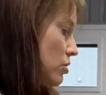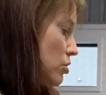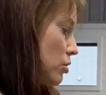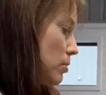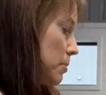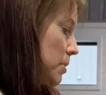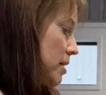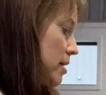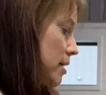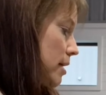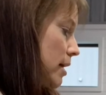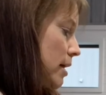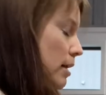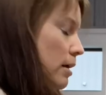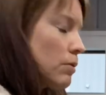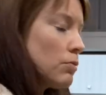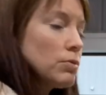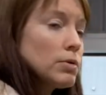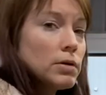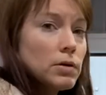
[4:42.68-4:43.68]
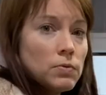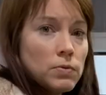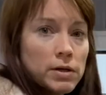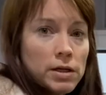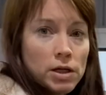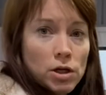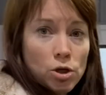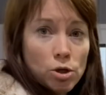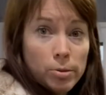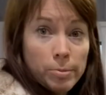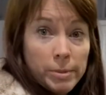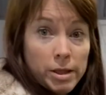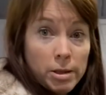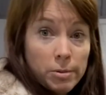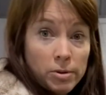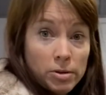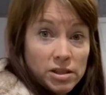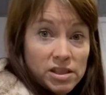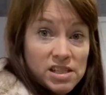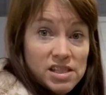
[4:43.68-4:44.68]
too busy and I really want to go
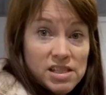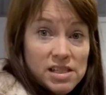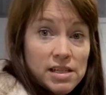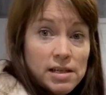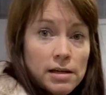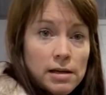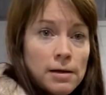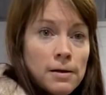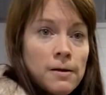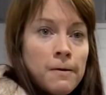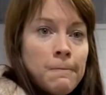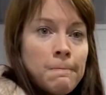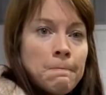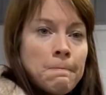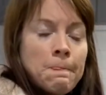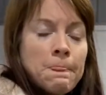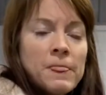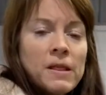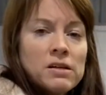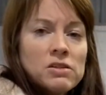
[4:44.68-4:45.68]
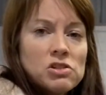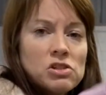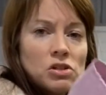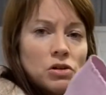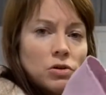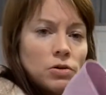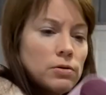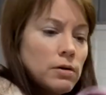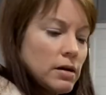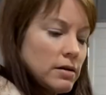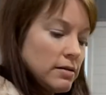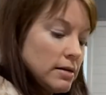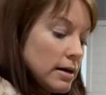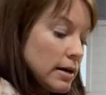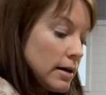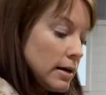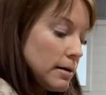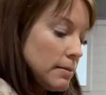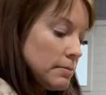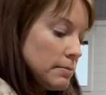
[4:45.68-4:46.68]
minimalistic. So I think
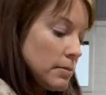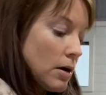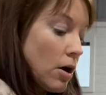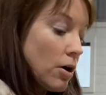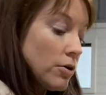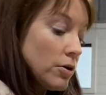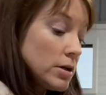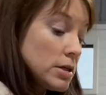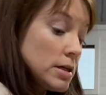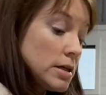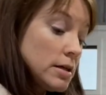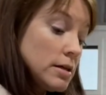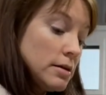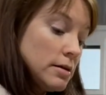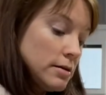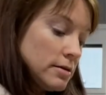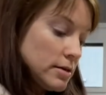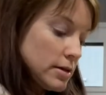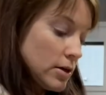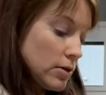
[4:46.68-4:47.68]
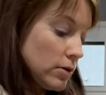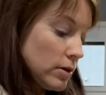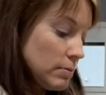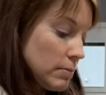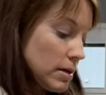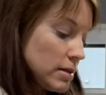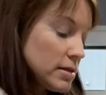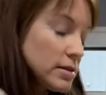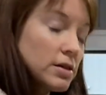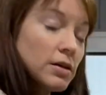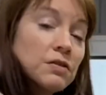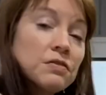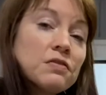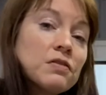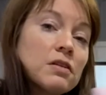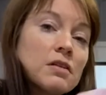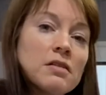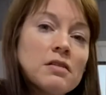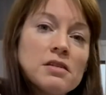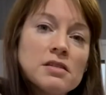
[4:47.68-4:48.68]
I'm already telling myself
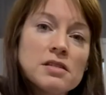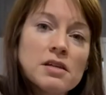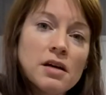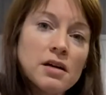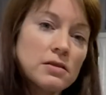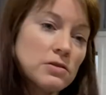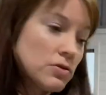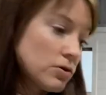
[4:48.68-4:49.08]
that these guys are